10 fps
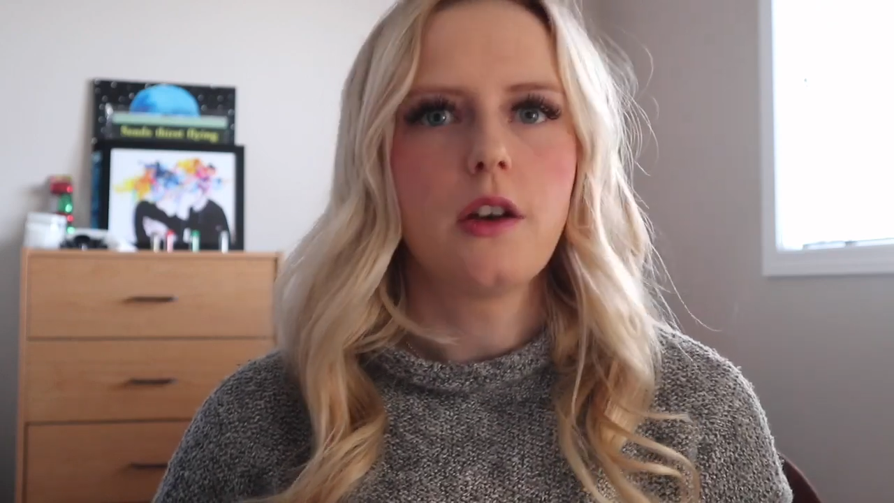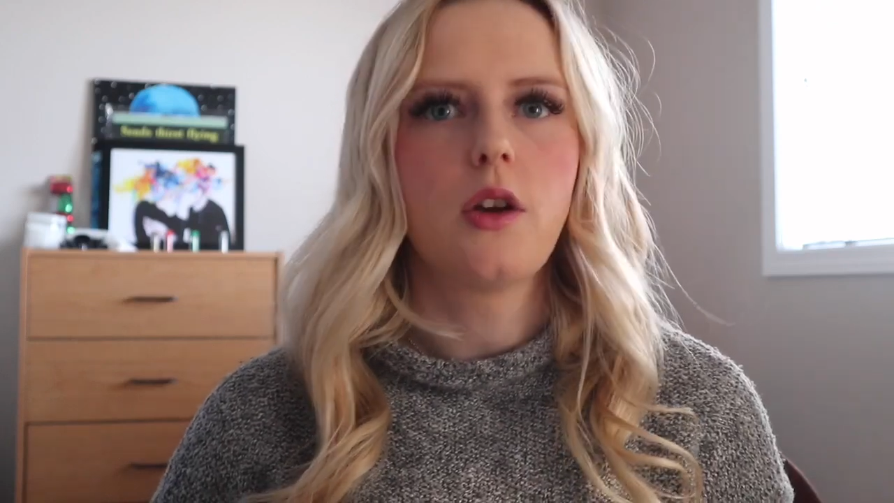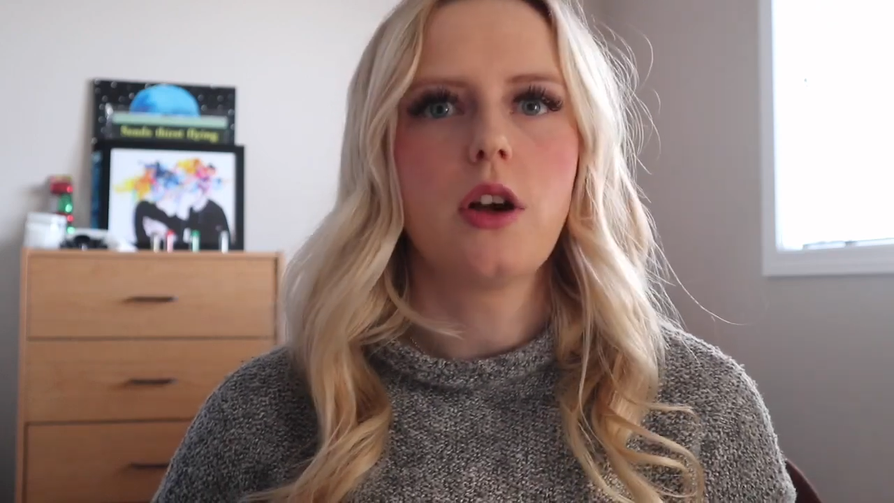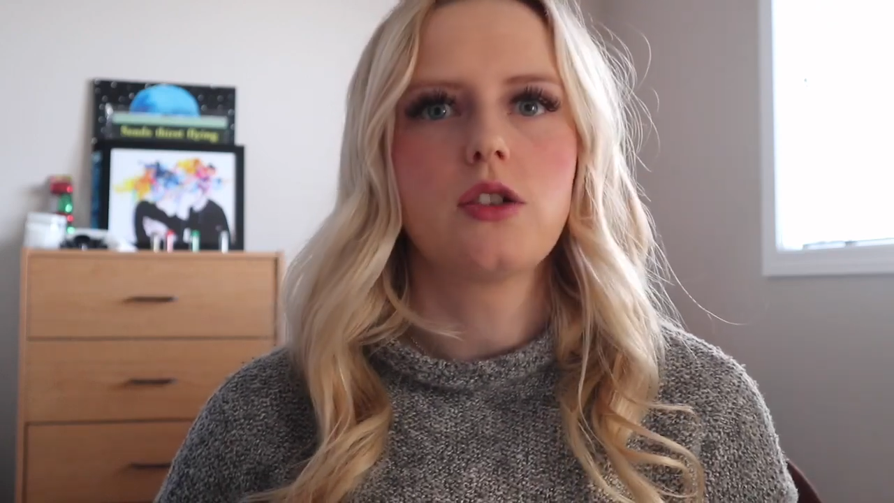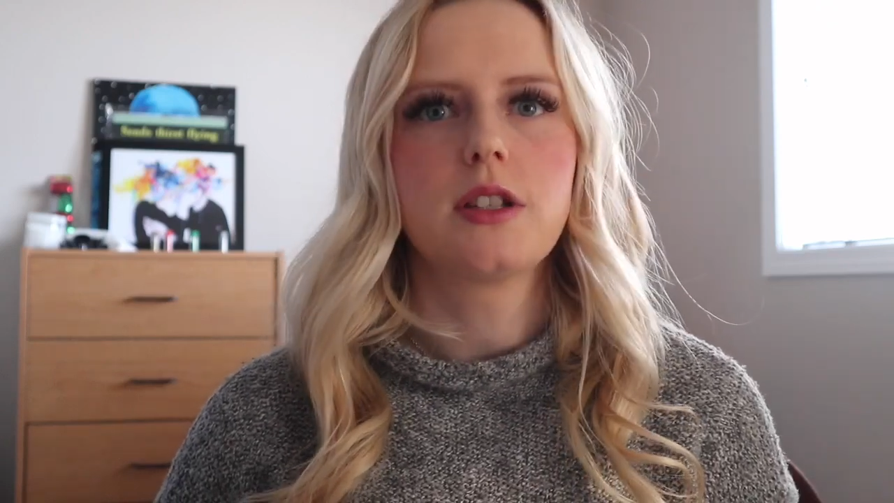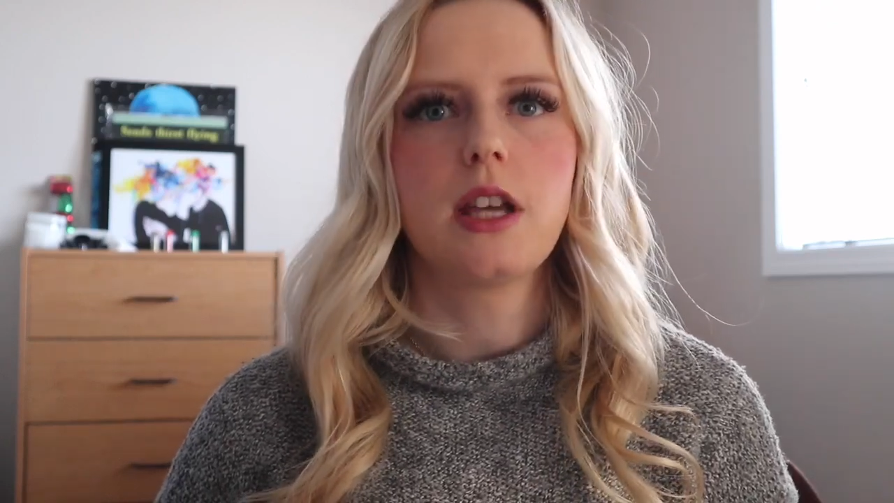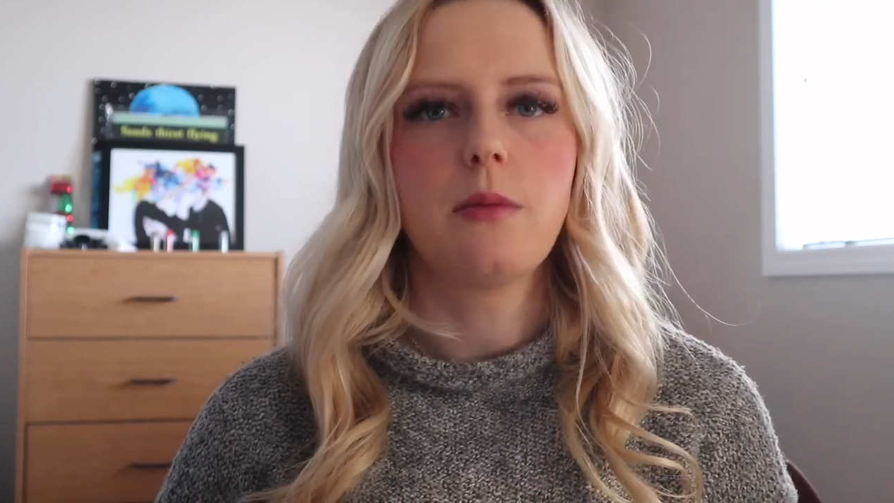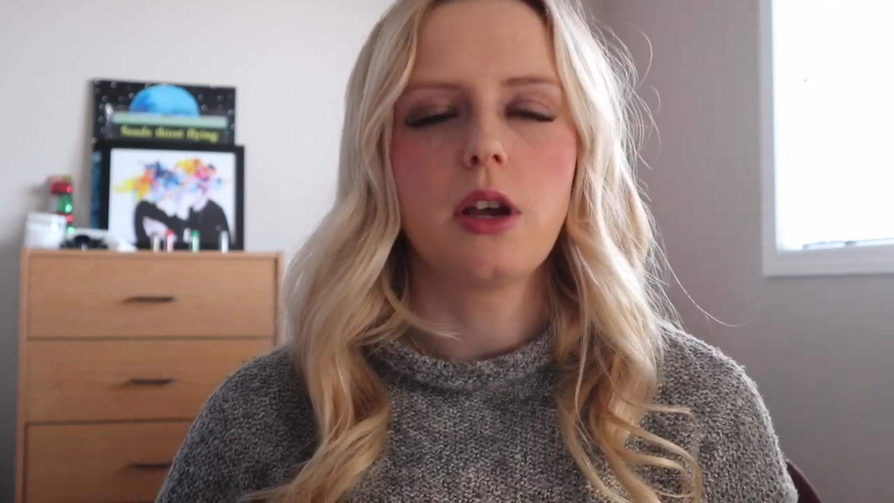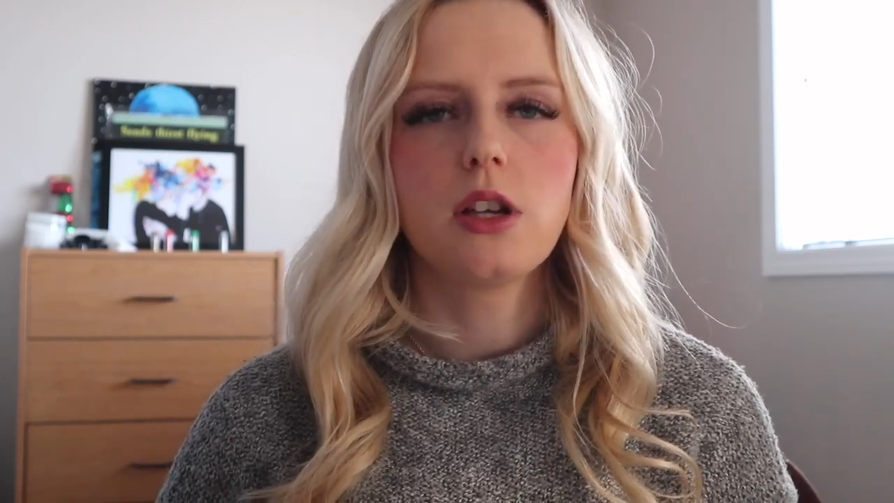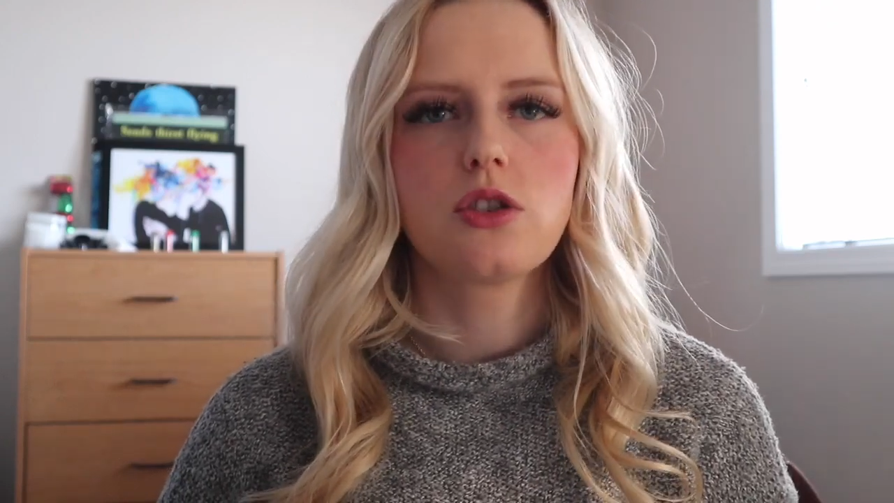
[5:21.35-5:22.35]
you know, I just say
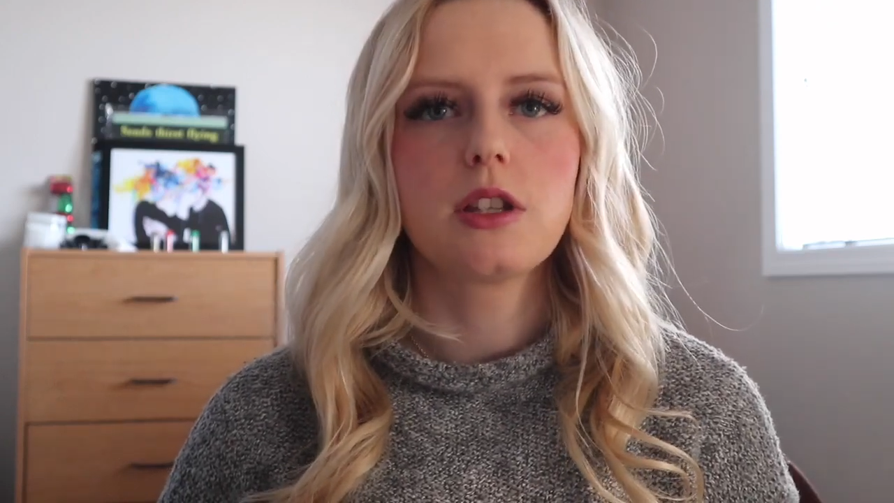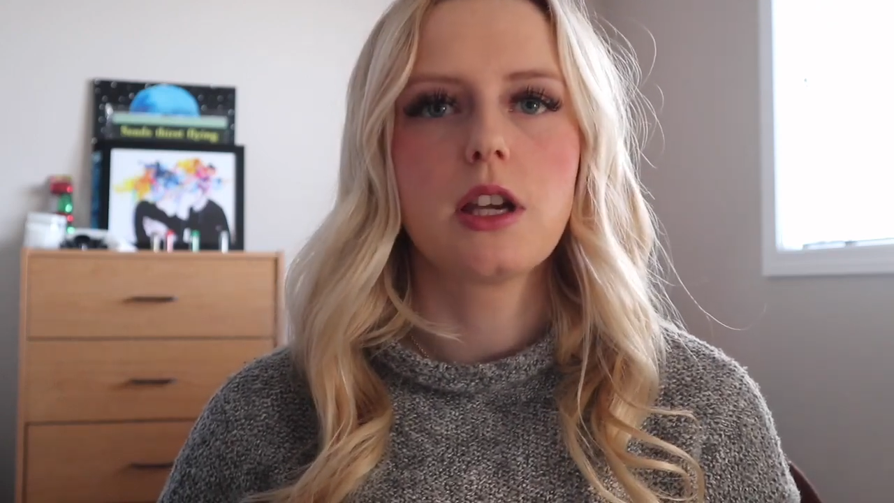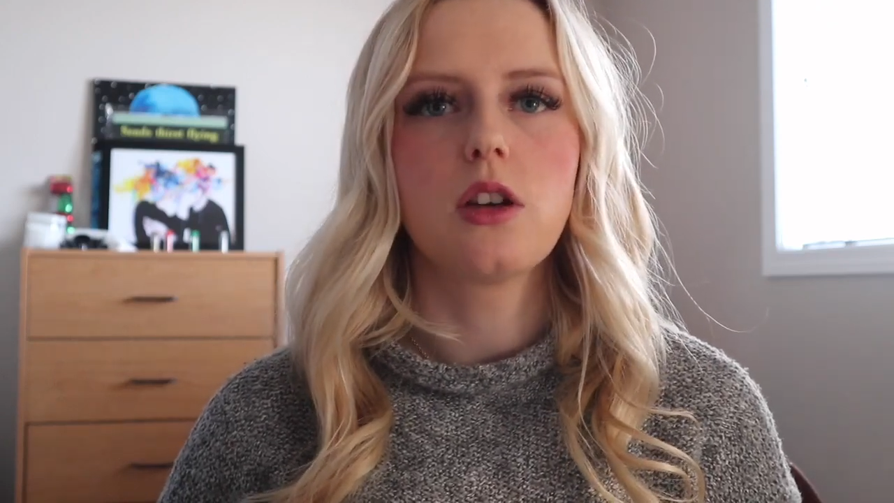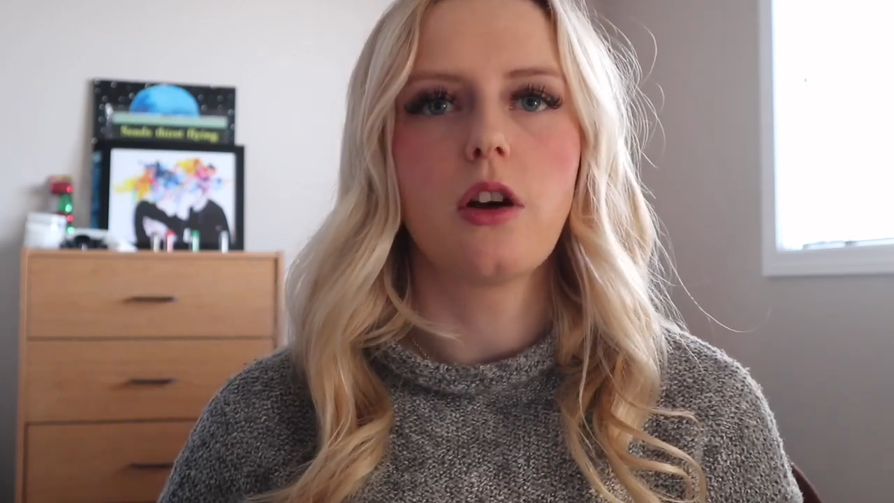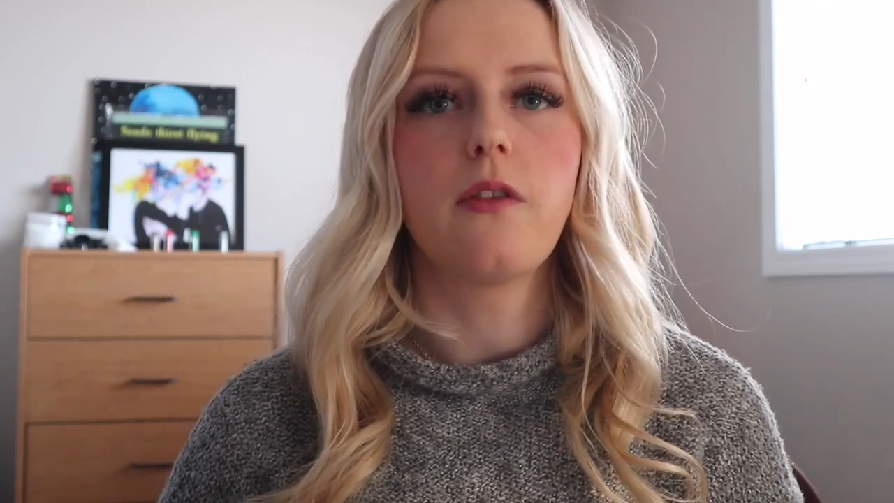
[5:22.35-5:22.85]
I'm not interested,